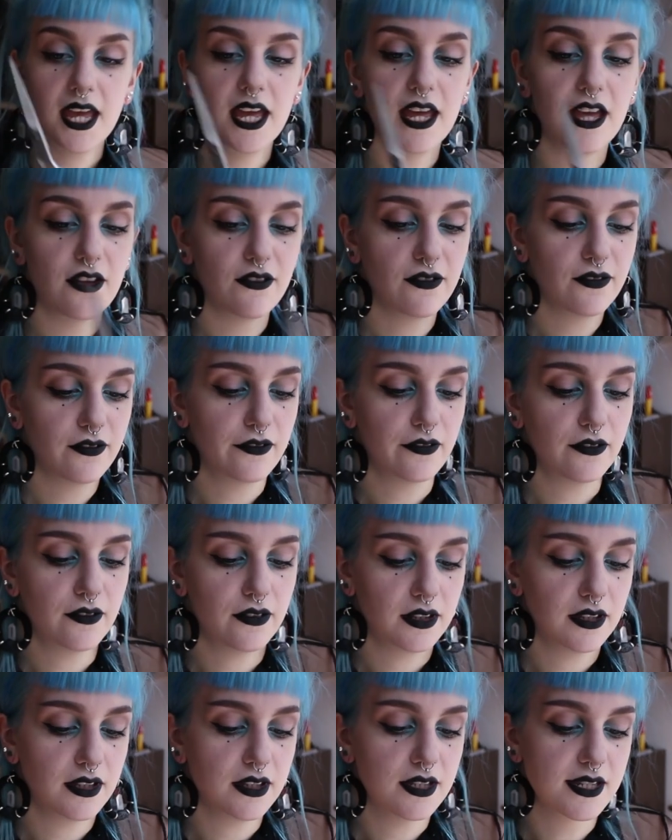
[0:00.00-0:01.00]
have
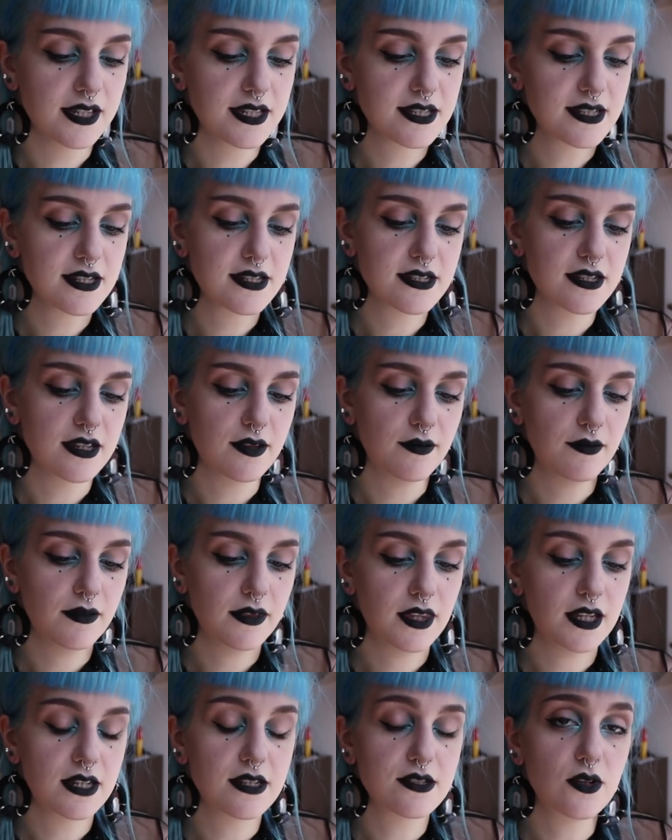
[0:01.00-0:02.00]
a scissor
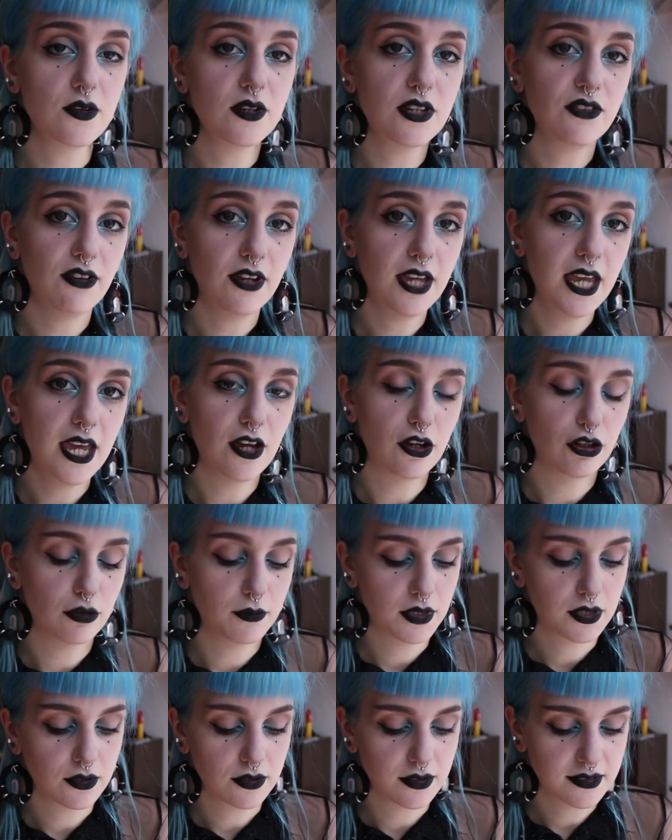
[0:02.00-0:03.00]
that is only for hair
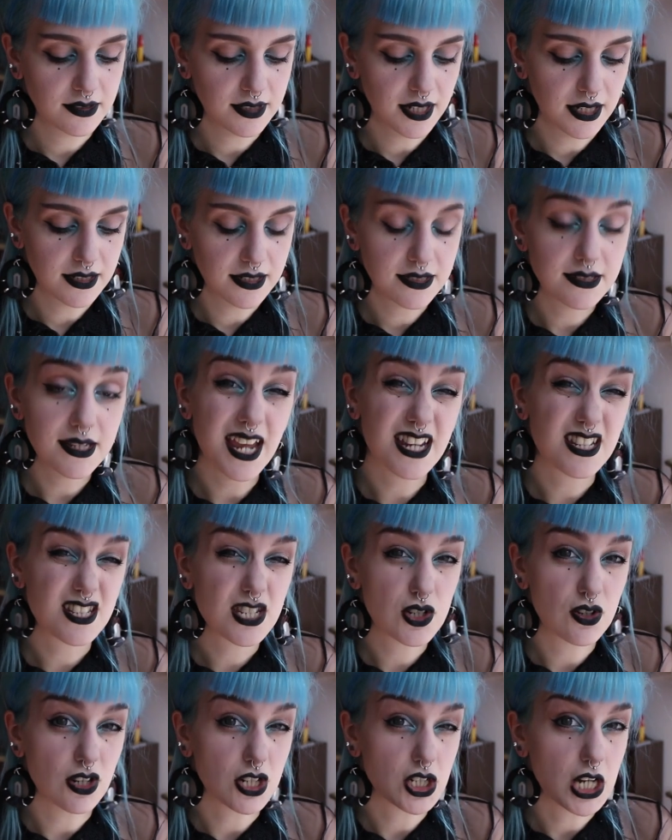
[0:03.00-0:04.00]
because then it's
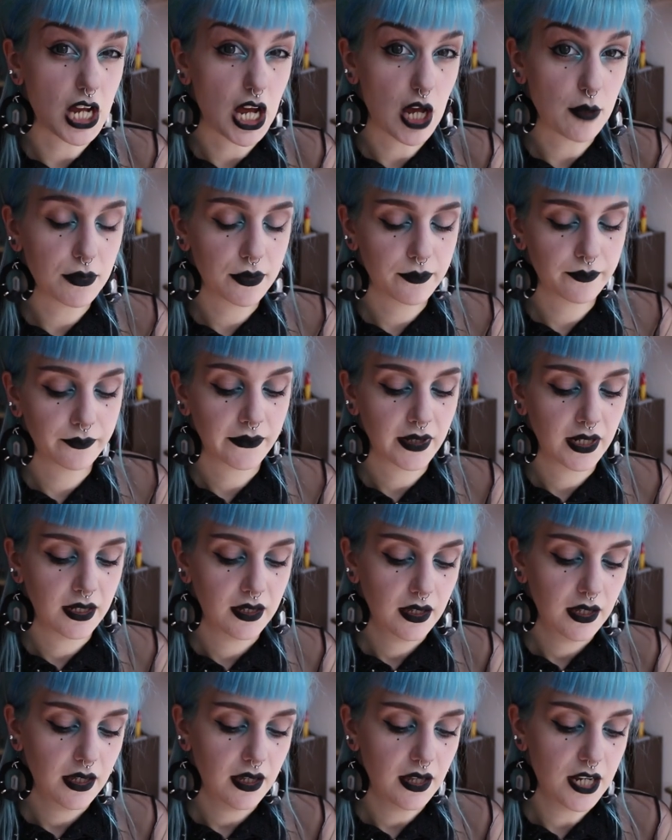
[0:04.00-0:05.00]
extra sharp.
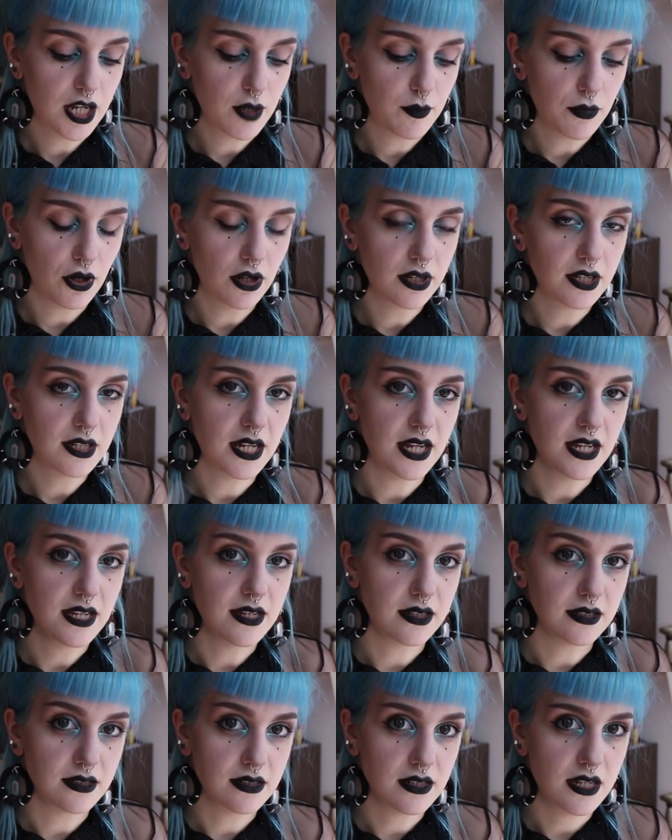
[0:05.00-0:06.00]
And I bought
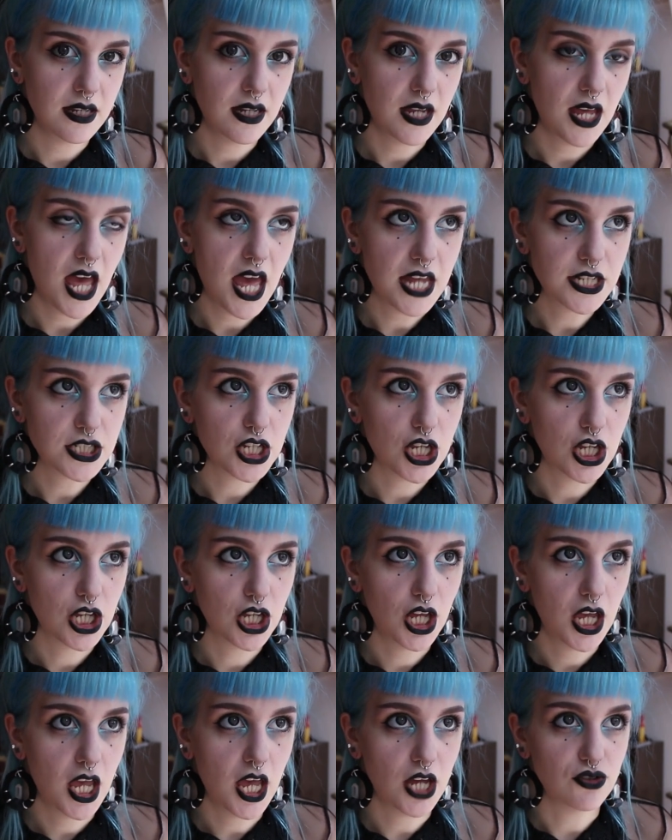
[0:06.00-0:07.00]
it at
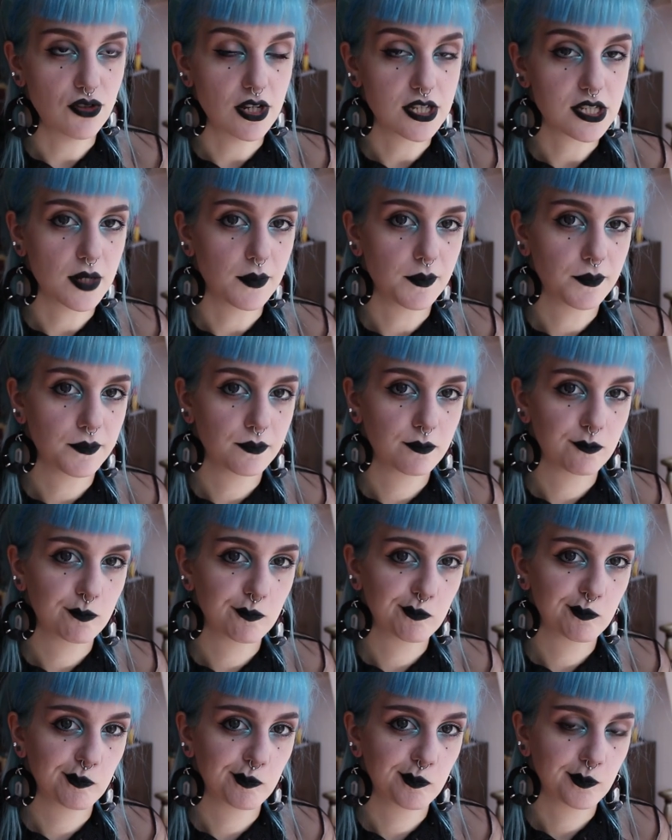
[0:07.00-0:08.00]
a hairdresser.
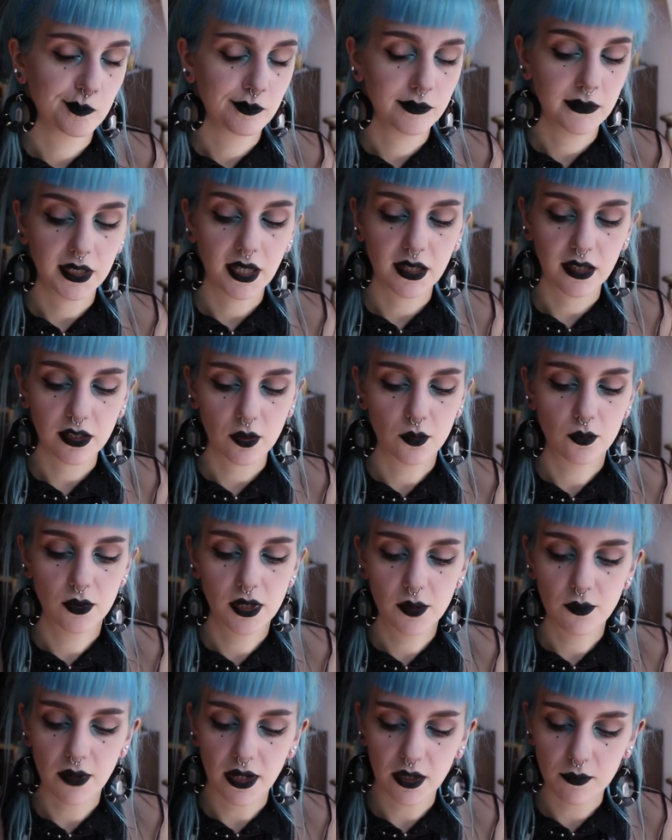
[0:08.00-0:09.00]
I can
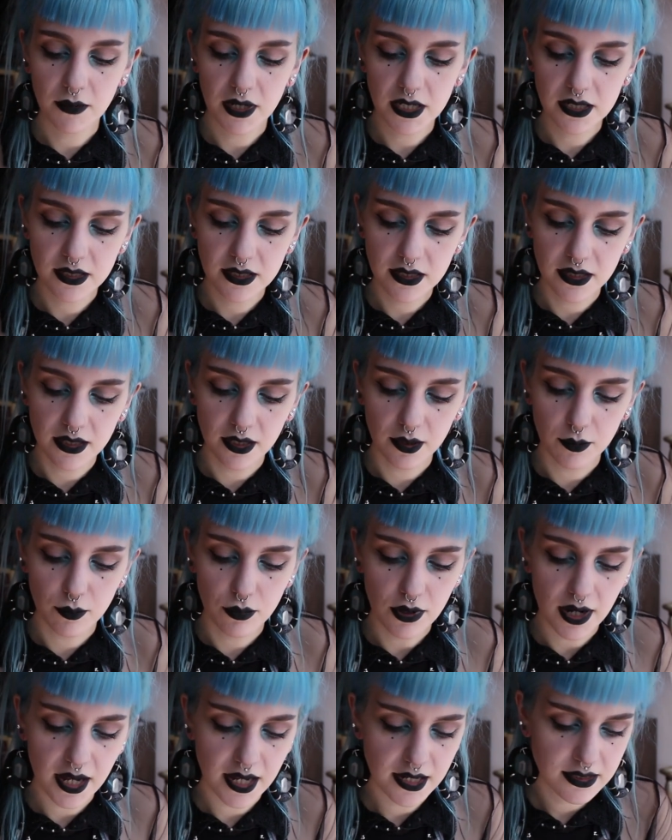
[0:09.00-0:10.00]
really recommend it, the
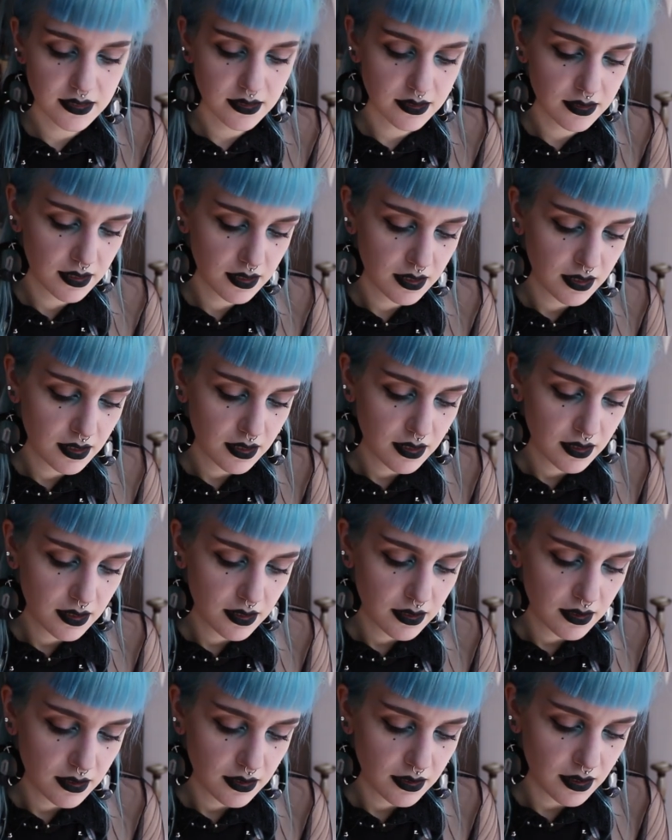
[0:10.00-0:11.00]
brand.
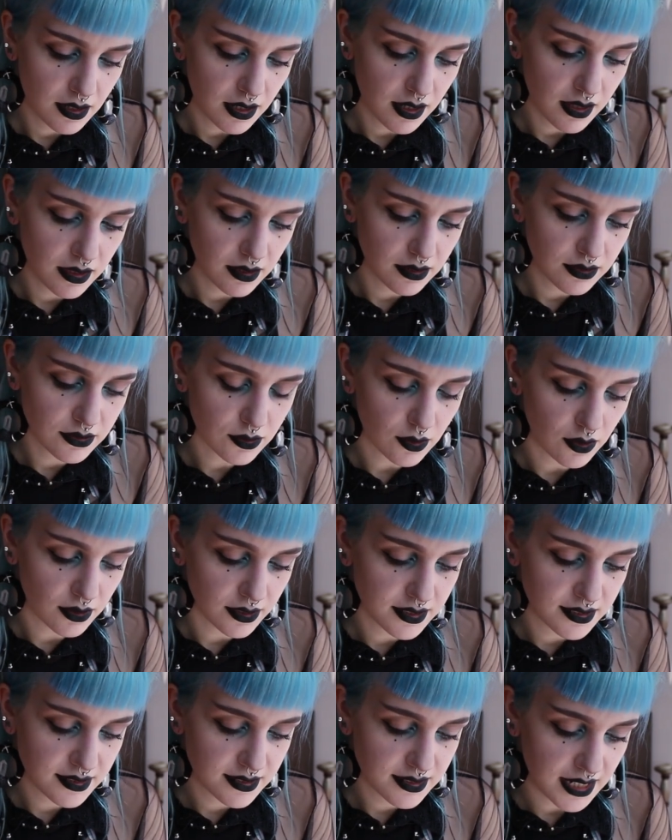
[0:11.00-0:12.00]
I think it's
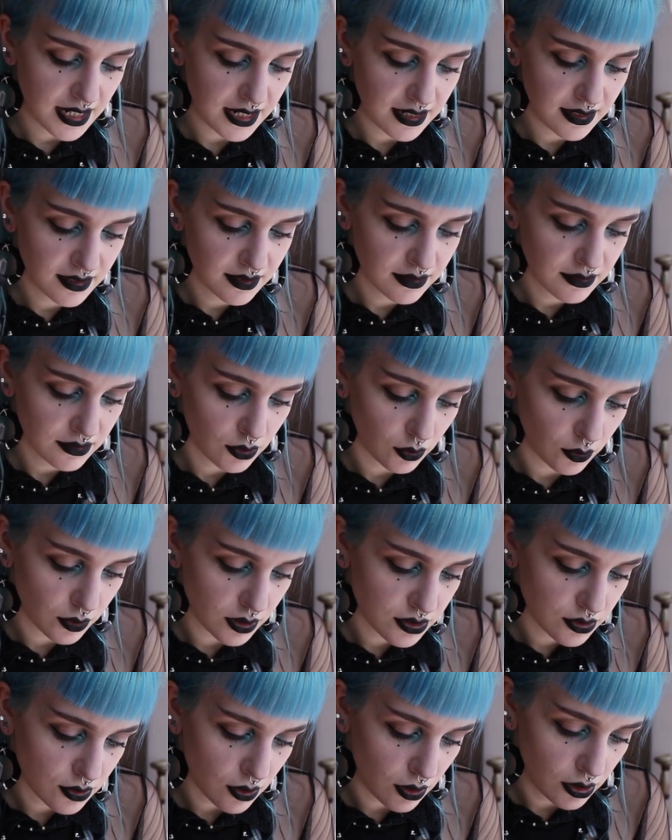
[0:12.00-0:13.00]
called Stain. No,
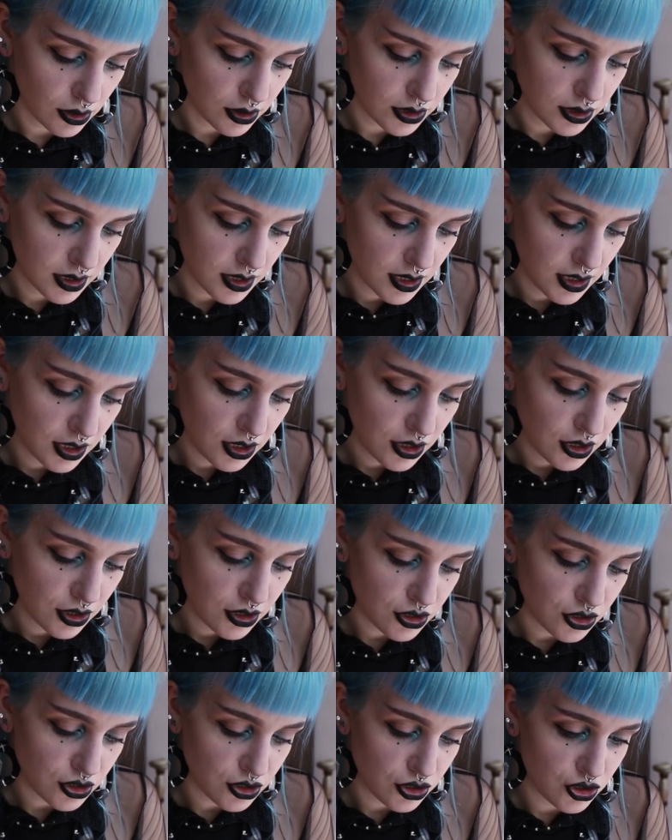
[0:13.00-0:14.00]
it's called
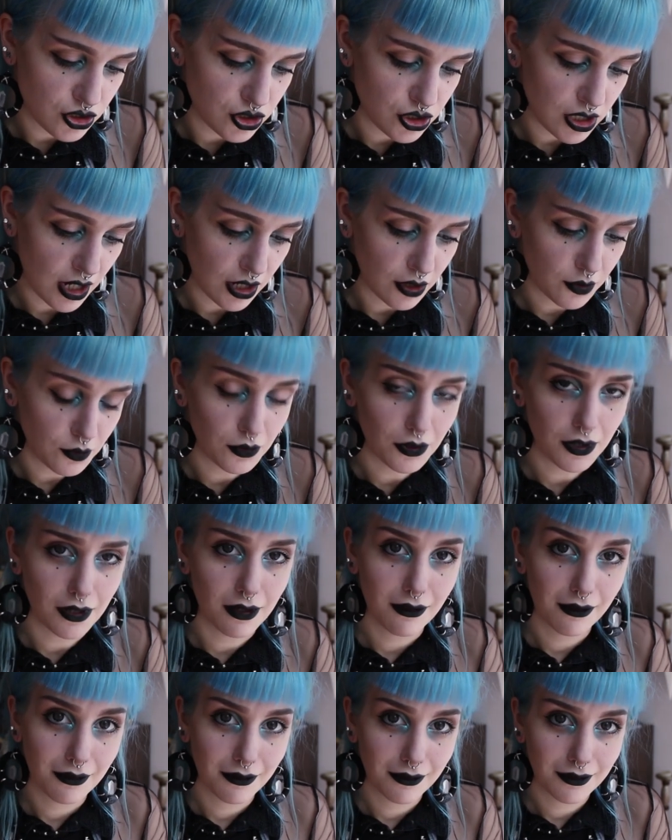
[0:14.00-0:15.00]

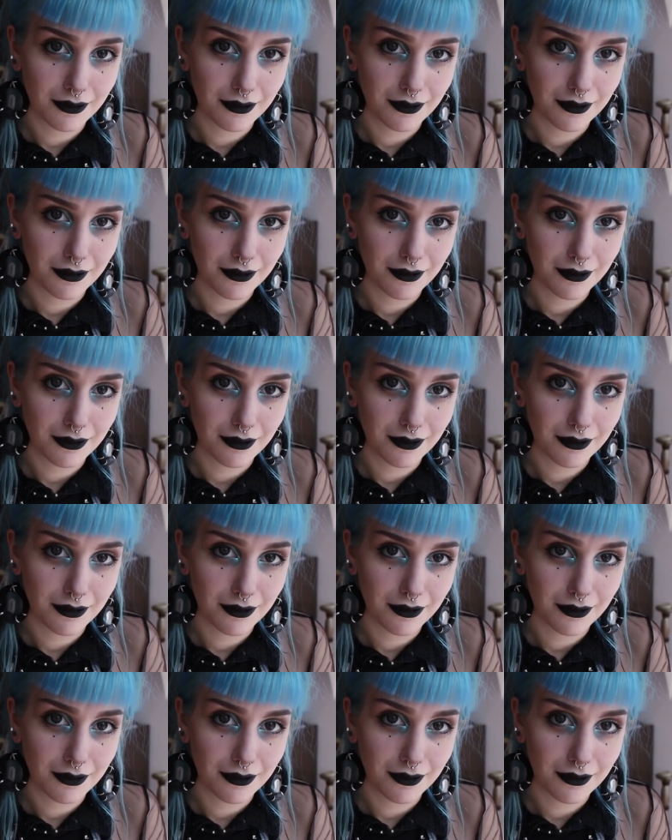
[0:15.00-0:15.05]
Jaguar.